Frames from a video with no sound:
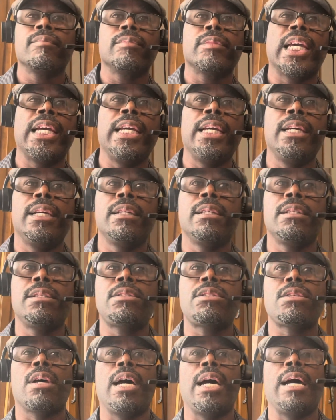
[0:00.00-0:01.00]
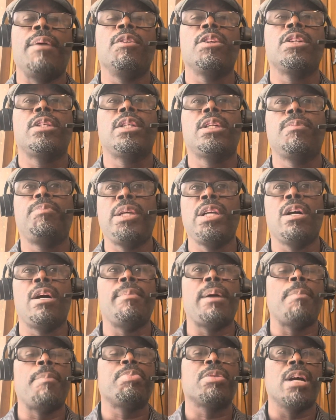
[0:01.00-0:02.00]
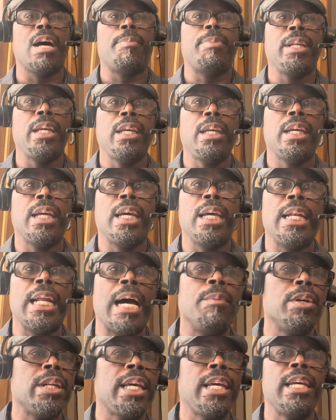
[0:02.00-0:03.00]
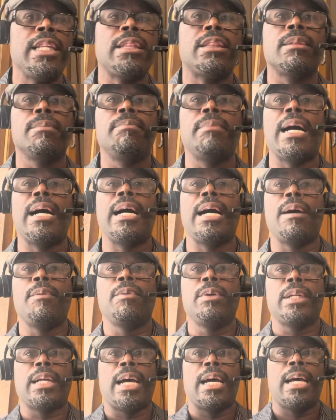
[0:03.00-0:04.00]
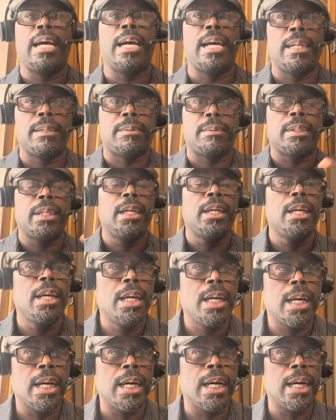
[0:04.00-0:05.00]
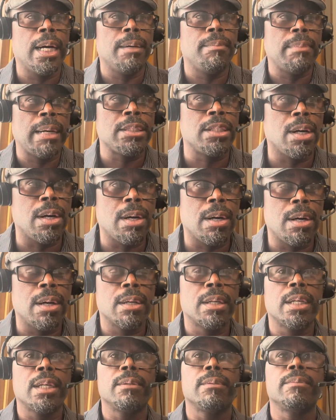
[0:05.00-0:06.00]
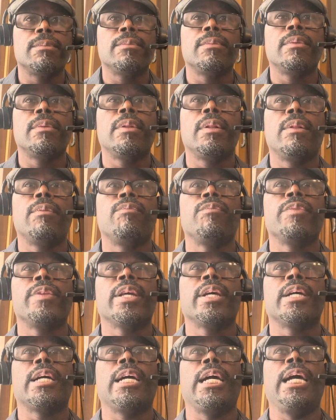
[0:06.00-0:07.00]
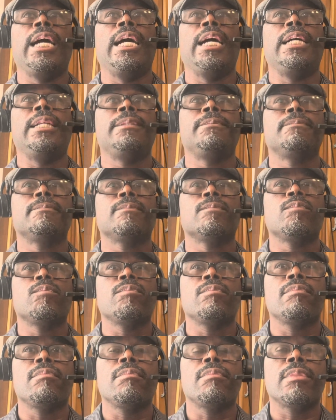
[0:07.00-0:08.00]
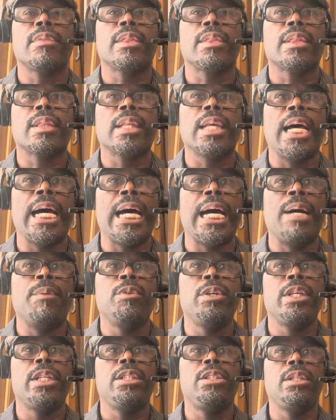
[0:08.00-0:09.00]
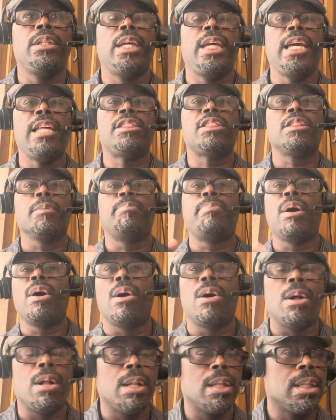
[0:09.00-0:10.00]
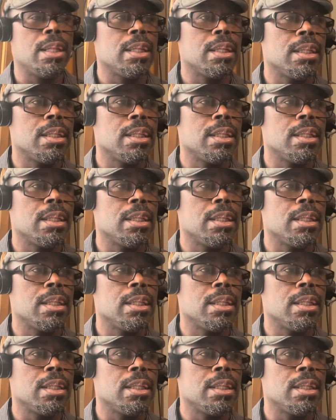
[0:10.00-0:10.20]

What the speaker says: is I would be on my property and I would hit I had my dog, and I would hit the ball